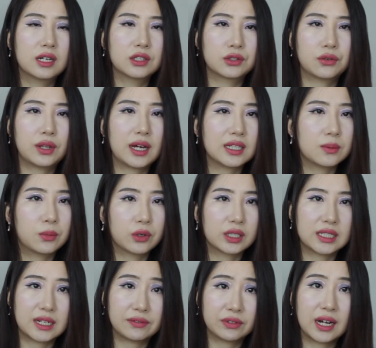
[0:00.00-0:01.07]
So that's a book
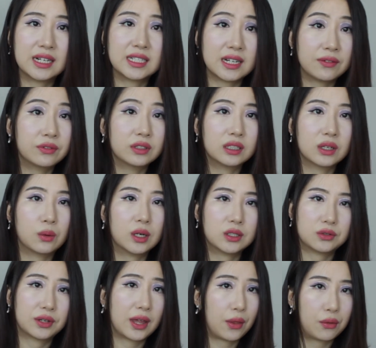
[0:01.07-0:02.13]
that I definitely want
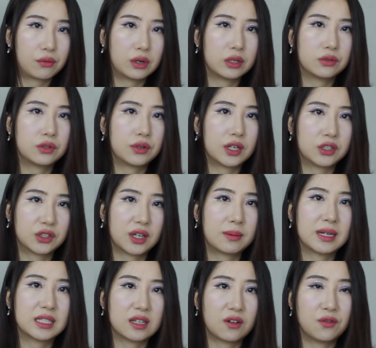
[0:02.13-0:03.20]
to get through to educate
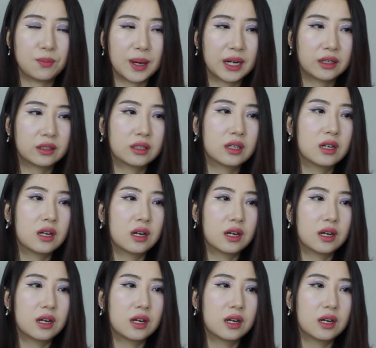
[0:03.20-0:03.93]
myself better